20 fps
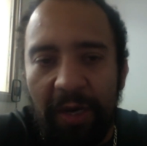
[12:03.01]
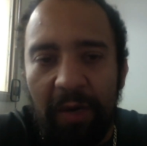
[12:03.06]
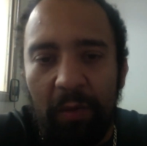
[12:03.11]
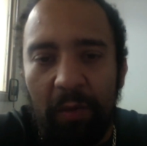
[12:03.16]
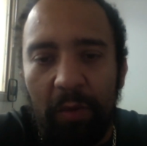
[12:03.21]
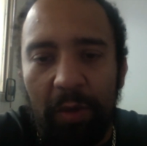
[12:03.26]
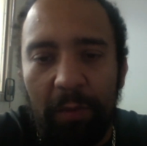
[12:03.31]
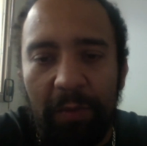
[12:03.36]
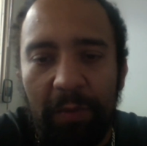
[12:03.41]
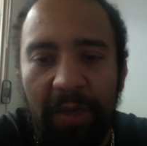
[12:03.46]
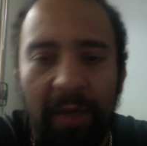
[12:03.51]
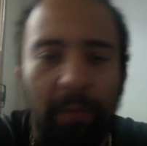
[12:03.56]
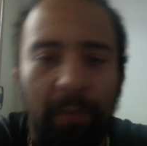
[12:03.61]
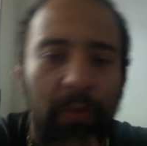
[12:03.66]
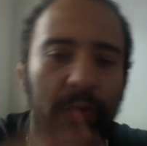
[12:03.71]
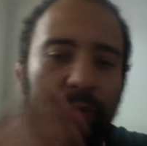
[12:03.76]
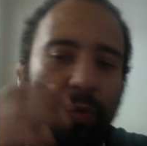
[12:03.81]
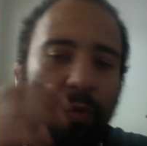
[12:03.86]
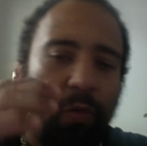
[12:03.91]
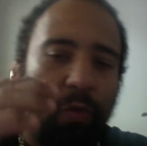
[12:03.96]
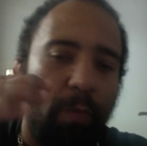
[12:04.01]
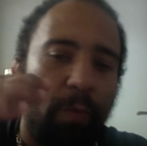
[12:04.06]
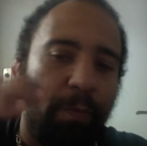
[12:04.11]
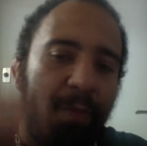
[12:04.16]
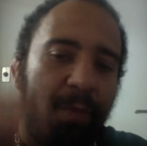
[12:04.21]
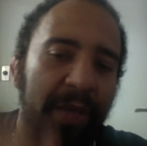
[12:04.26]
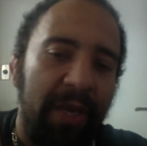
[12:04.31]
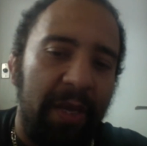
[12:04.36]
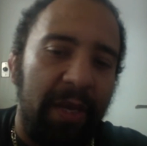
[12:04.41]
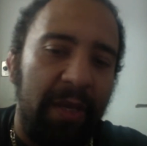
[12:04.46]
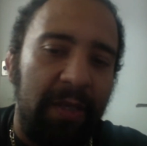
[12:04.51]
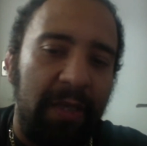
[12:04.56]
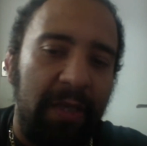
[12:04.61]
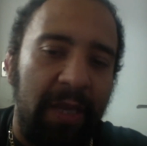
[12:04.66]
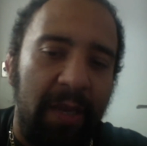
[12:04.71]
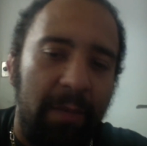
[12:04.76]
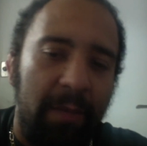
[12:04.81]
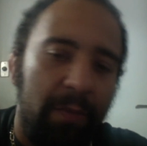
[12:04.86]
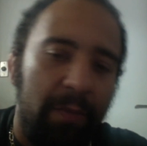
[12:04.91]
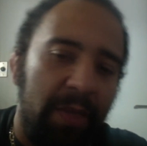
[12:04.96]
I want to be able to compete
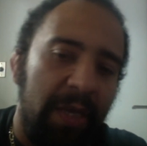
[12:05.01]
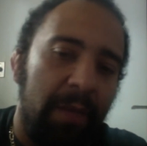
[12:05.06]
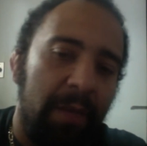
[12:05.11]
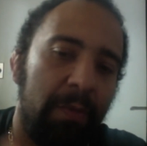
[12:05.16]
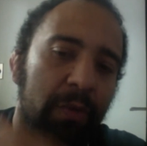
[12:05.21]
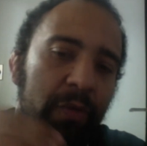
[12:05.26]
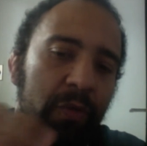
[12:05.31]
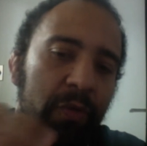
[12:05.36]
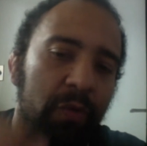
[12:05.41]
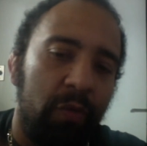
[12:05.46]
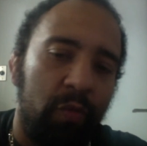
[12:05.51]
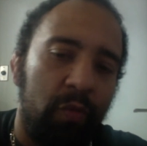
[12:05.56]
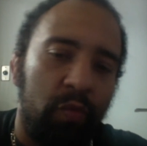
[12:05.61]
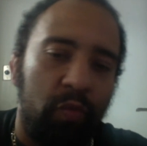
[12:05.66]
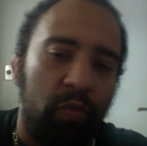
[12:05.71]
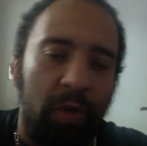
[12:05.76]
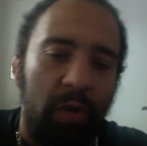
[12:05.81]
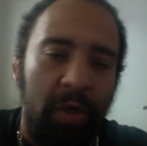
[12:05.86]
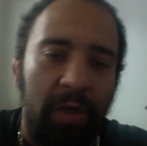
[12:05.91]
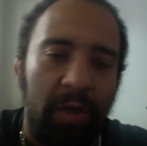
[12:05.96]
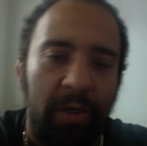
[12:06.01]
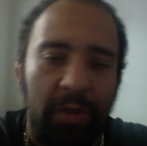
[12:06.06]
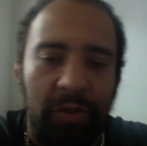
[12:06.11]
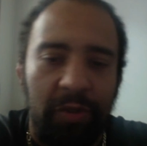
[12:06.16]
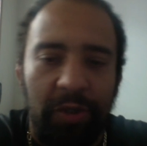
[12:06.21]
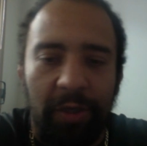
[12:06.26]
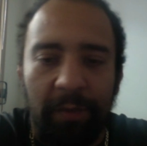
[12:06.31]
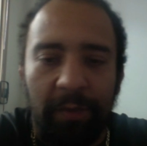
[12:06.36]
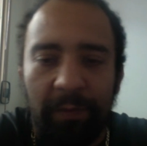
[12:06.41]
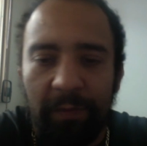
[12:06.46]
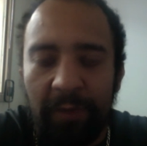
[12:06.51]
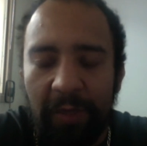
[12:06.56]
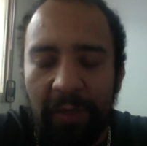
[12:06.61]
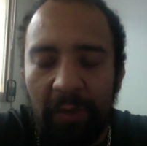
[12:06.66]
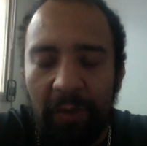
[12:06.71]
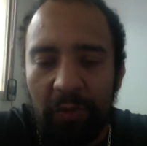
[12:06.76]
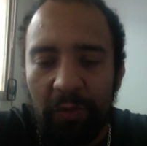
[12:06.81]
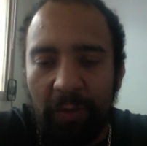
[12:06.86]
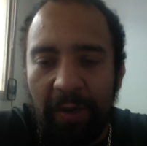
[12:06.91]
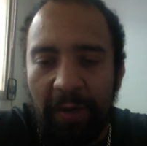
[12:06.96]
and be able to run a gym. That
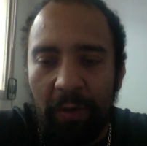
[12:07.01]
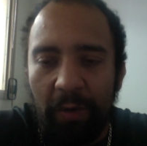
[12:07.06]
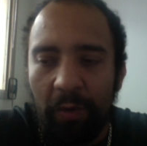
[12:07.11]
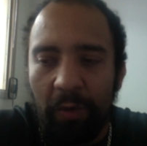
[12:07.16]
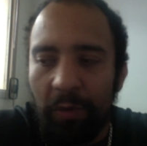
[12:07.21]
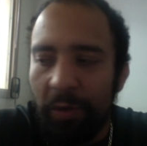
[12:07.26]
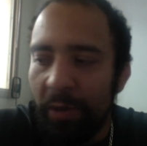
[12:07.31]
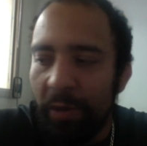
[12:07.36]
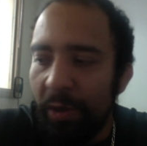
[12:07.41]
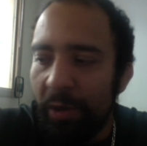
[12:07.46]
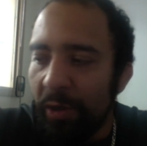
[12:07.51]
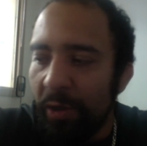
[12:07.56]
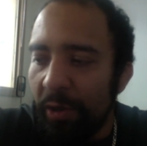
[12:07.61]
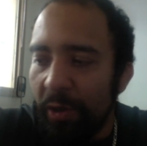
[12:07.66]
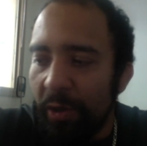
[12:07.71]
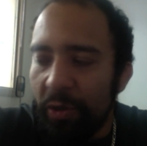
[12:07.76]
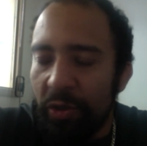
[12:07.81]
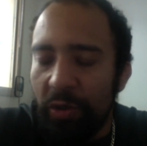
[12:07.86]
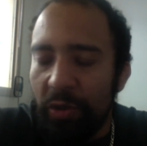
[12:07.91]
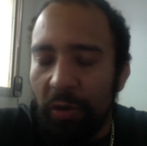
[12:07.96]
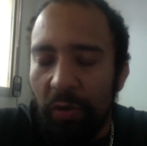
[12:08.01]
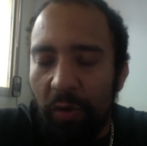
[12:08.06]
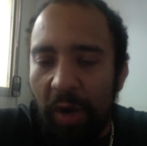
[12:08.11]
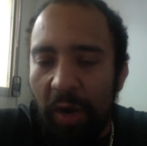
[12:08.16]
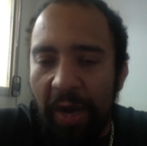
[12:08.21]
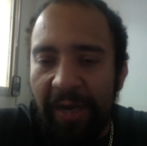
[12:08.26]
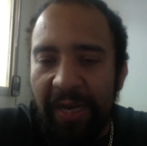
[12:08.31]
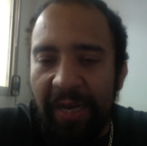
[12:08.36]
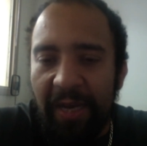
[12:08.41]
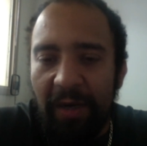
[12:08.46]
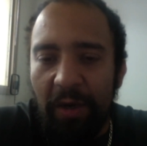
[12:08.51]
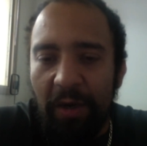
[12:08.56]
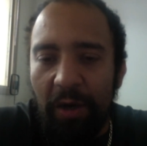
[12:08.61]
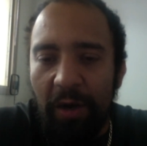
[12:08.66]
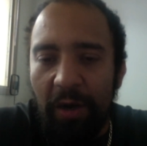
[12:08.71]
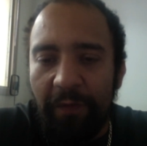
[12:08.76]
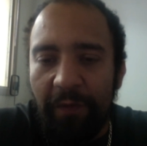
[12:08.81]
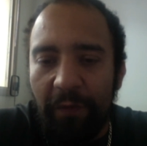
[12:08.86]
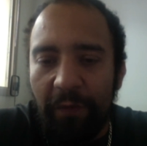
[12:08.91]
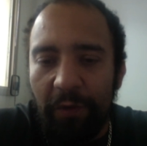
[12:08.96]
was my goal. So I got an
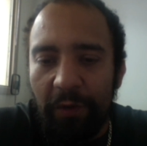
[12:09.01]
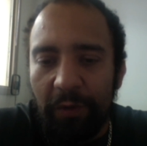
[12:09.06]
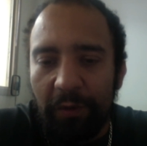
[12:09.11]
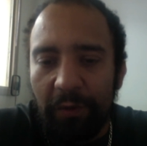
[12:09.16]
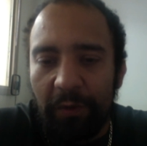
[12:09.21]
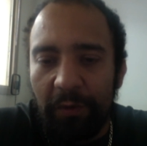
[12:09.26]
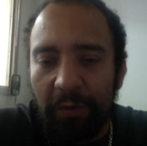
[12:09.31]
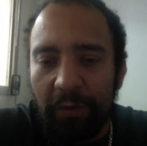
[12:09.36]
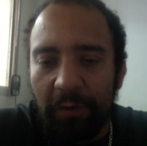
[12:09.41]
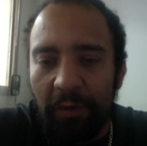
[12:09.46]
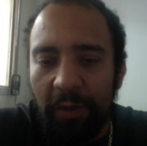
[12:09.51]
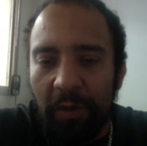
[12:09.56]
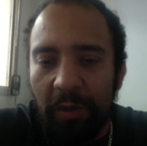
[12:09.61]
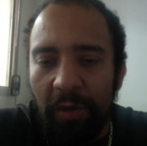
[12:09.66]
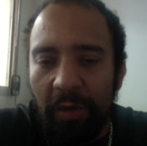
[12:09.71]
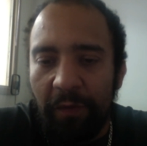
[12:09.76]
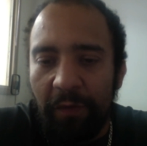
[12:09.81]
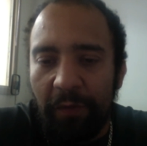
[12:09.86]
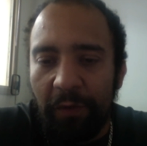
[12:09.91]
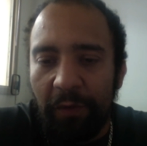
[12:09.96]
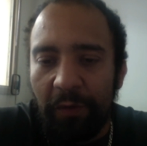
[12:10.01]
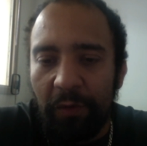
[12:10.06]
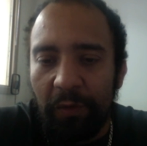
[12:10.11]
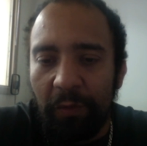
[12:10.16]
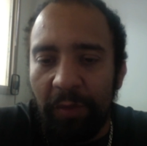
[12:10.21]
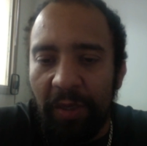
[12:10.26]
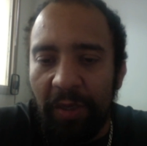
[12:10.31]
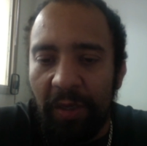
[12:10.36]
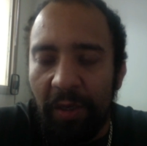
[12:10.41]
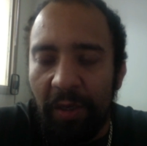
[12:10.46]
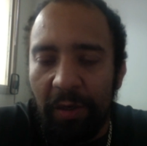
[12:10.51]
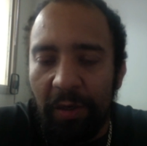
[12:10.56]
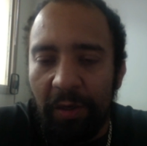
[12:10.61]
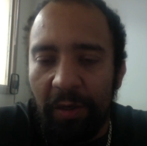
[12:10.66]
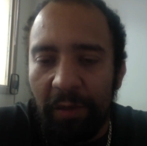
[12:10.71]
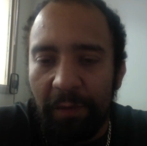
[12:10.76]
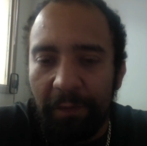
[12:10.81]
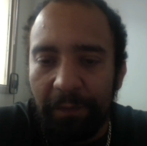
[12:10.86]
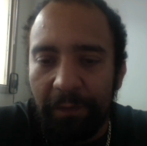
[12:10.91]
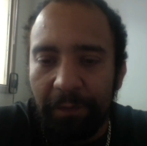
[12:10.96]
offer, an offer to be
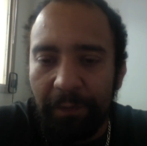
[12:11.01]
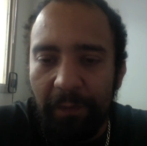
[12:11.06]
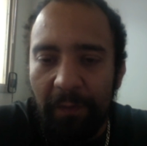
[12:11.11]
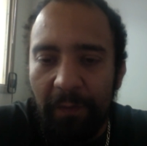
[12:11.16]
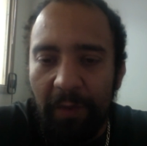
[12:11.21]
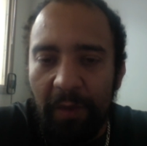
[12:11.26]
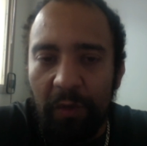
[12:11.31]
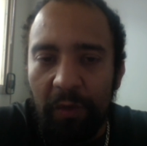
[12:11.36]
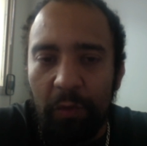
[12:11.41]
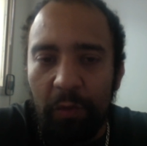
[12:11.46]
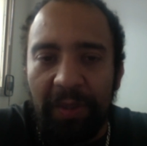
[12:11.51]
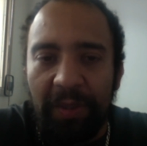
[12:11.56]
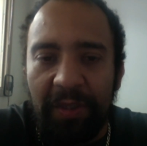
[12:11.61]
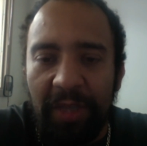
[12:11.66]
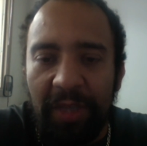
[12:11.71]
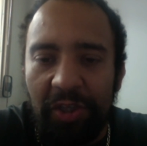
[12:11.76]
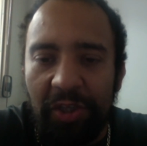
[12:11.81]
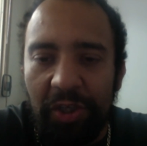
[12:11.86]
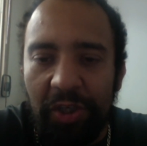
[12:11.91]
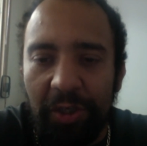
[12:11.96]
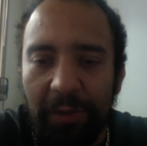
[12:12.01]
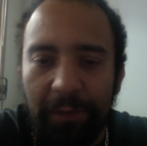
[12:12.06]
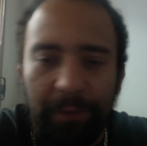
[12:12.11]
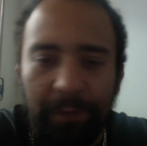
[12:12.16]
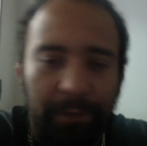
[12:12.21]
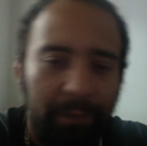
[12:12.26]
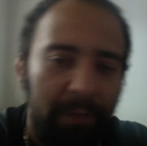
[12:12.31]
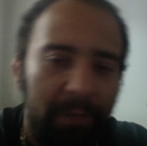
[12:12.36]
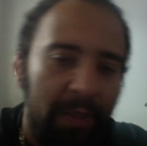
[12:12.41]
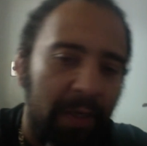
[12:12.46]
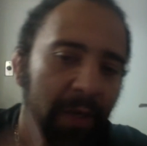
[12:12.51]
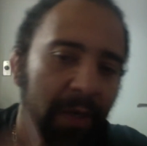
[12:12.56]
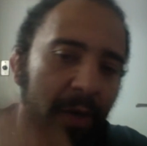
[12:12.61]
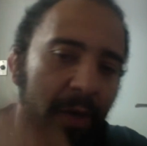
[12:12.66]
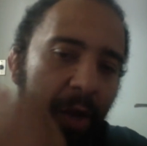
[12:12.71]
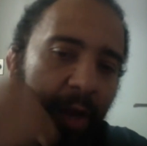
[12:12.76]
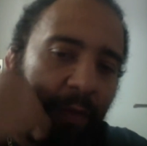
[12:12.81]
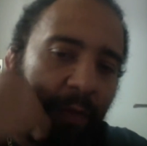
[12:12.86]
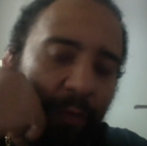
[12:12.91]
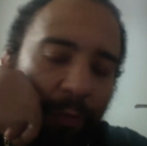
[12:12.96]
here, to be teaching in
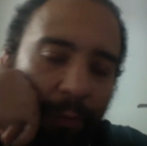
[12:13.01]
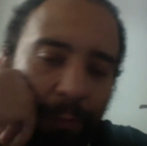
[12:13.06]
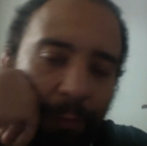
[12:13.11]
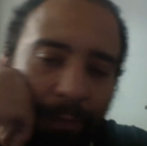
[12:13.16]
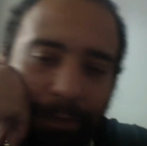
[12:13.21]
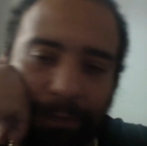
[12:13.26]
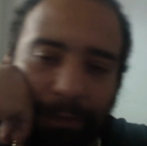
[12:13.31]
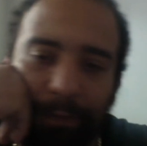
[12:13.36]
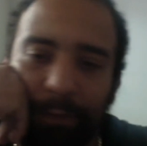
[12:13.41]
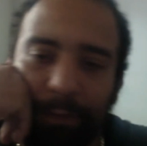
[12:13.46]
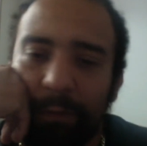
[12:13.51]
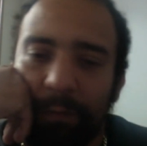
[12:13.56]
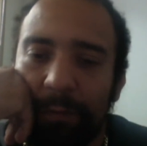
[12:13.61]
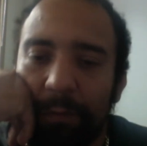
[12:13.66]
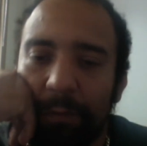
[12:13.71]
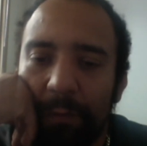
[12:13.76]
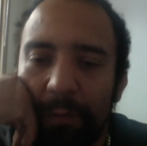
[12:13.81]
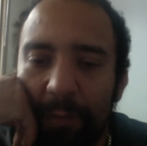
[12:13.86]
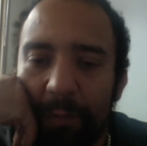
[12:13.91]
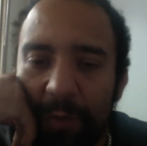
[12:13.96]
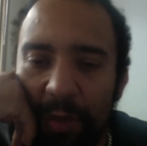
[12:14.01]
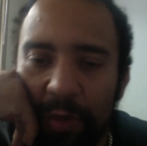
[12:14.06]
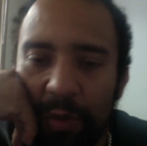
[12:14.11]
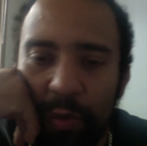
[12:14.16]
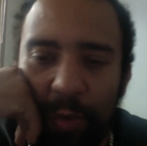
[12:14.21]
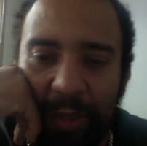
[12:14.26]
Knoxville. Mm-hmm.